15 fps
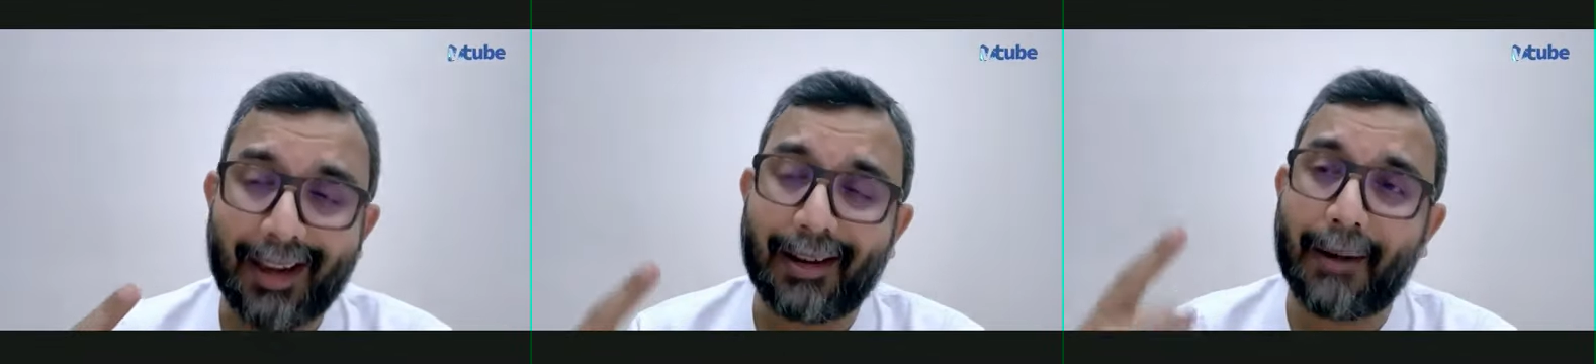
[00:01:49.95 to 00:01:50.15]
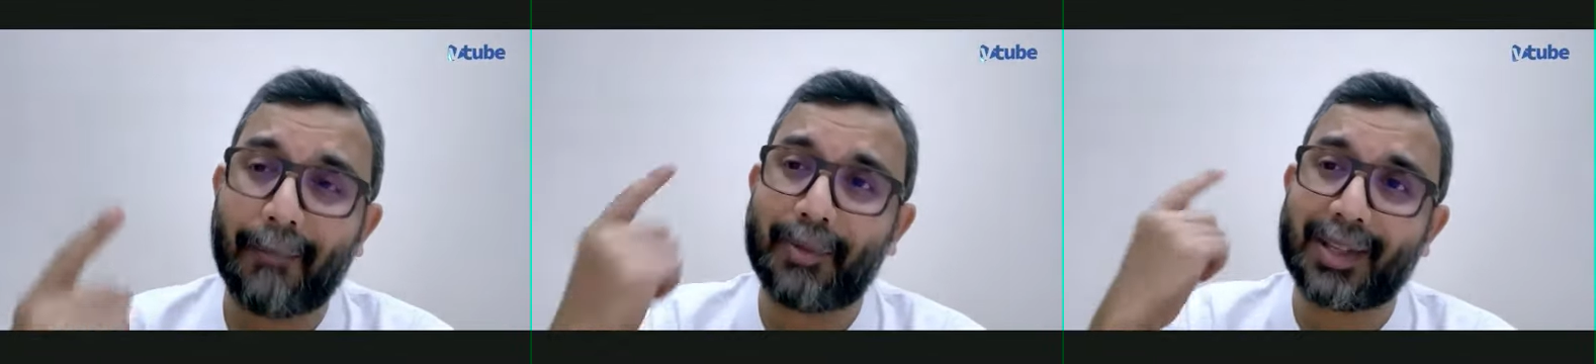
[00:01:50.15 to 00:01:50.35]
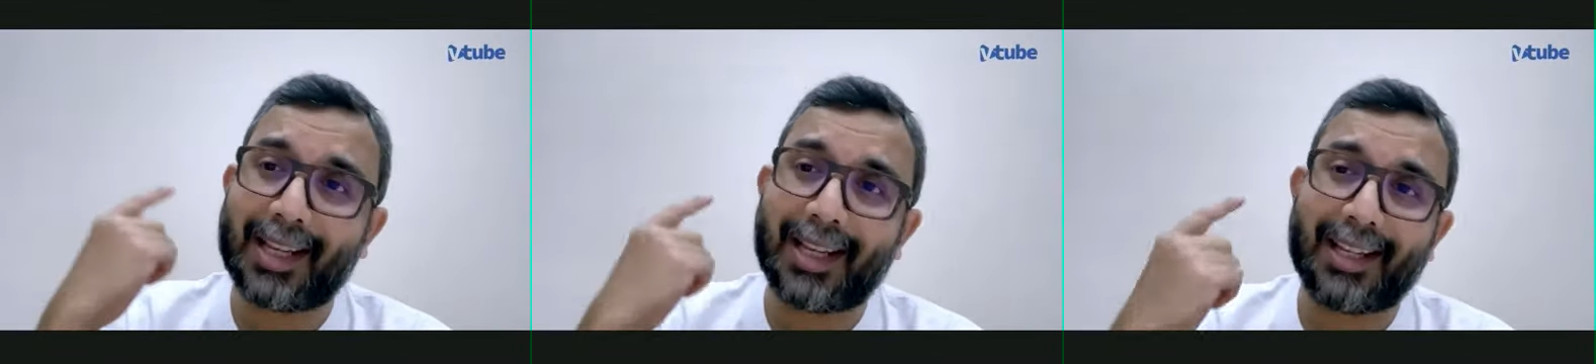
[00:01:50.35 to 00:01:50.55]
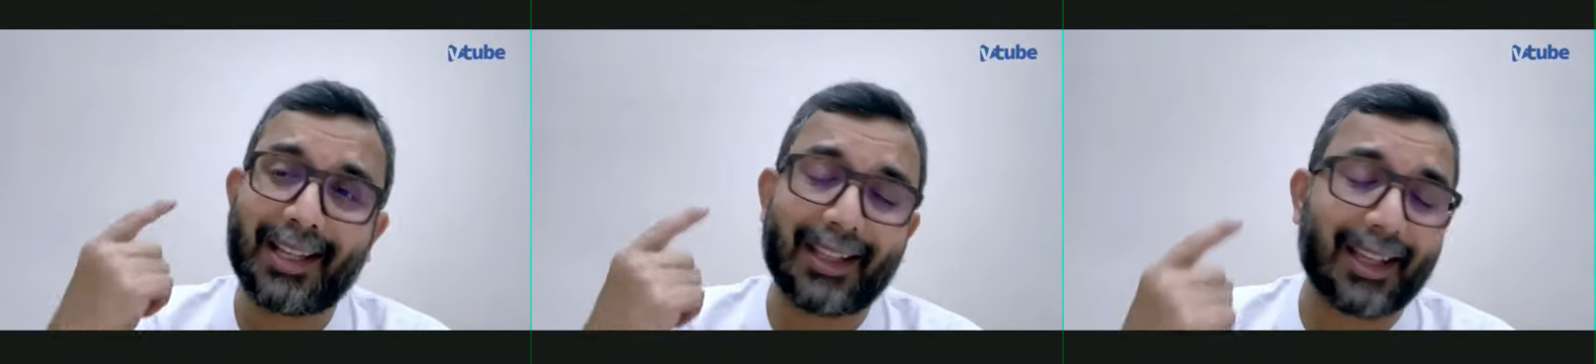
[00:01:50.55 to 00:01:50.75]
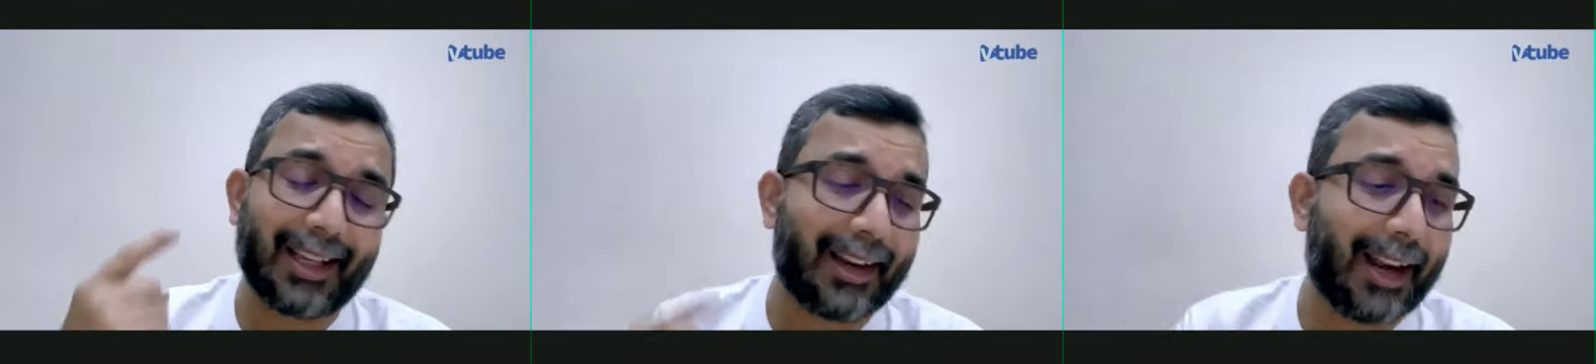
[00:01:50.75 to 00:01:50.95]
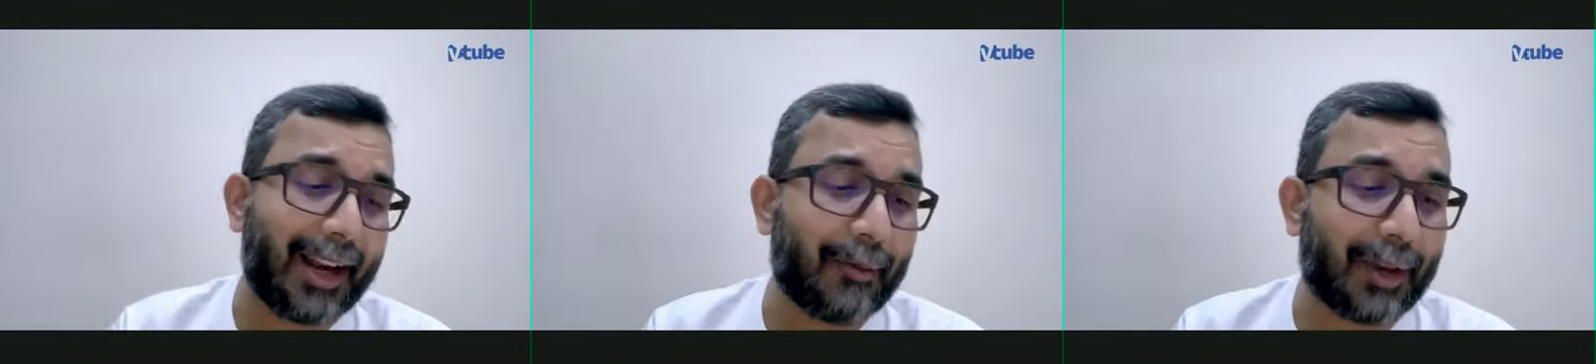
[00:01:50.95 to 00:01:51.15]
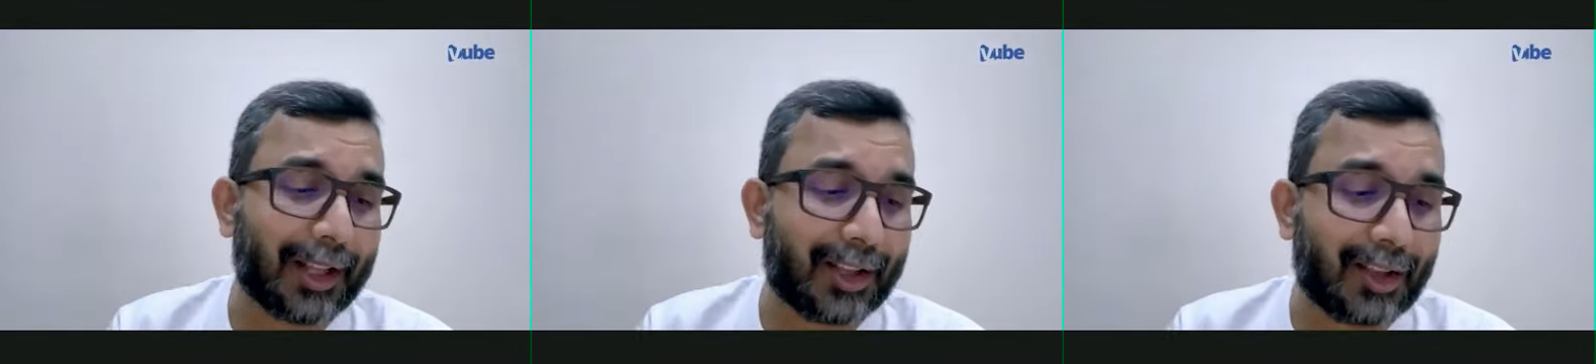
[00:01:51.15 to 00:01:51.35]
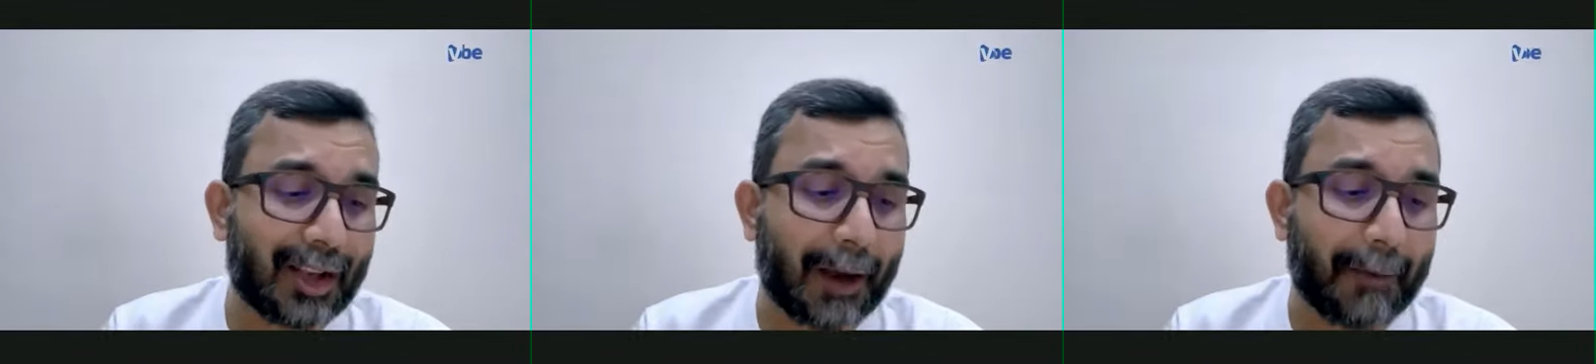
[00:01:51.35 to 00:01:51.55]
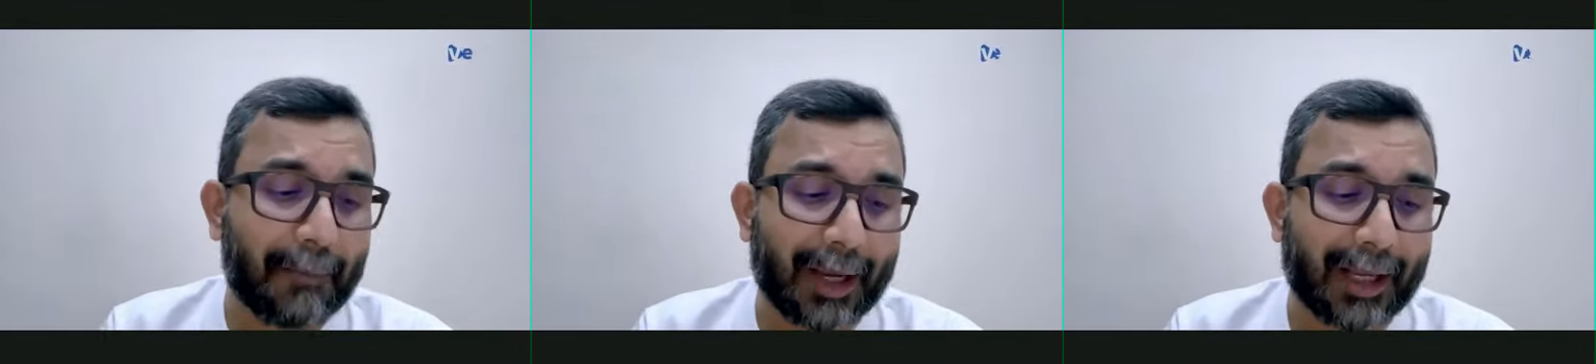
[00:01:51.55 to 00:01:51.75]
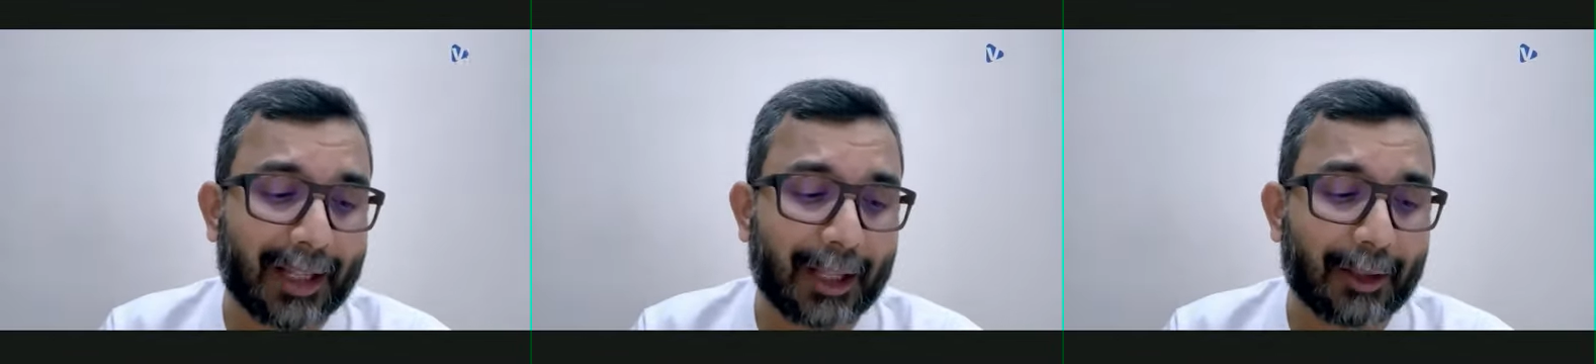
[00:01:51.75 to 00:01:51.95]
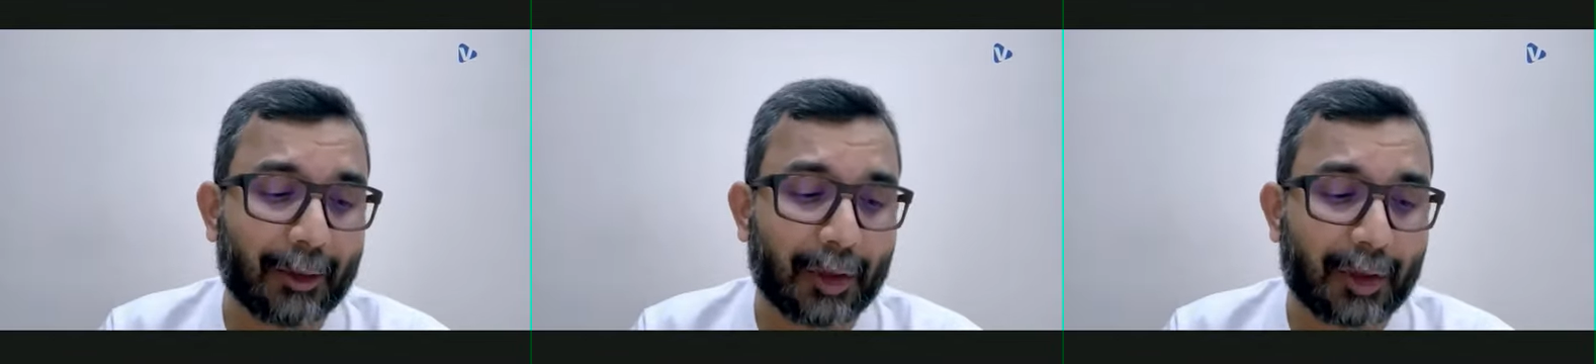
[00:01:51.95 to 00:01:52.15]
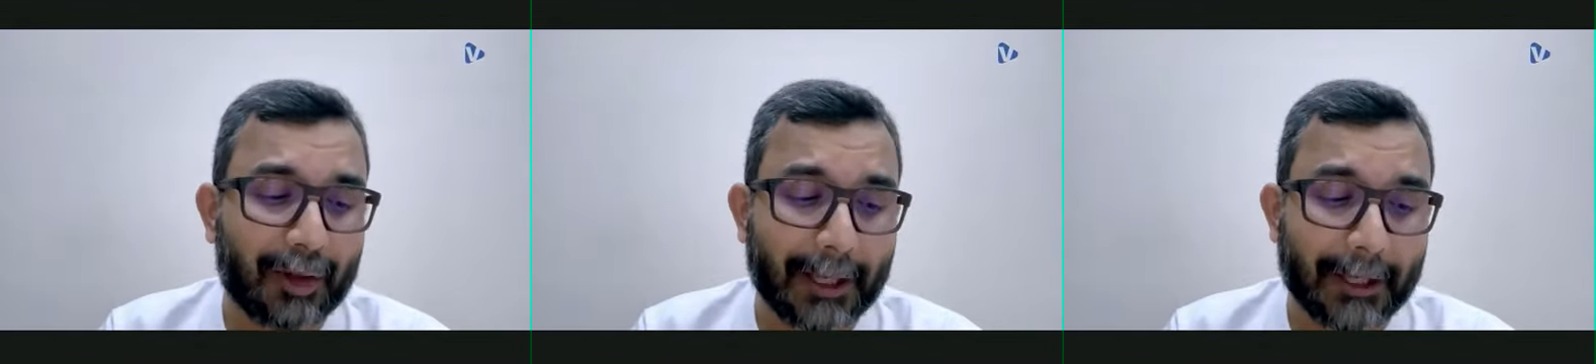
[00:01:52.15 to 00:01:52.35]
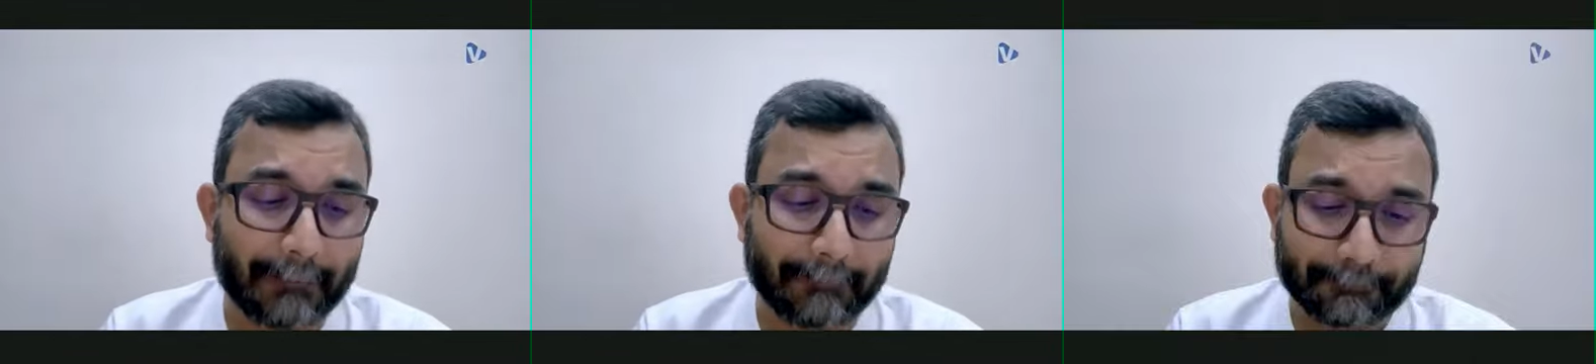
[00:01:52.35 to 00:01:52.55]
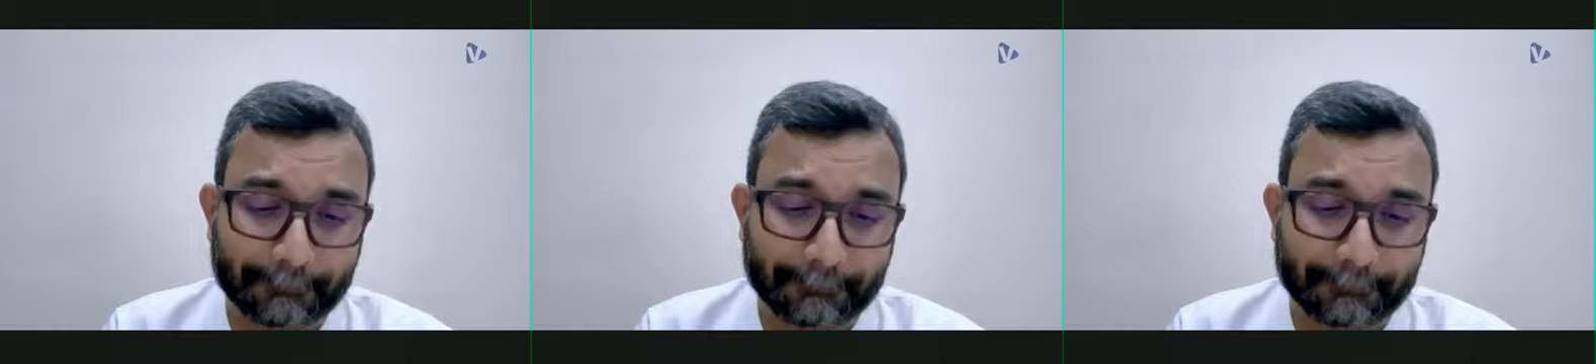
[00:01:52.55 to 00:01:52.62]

representing the great ones, Japa and Dato Sri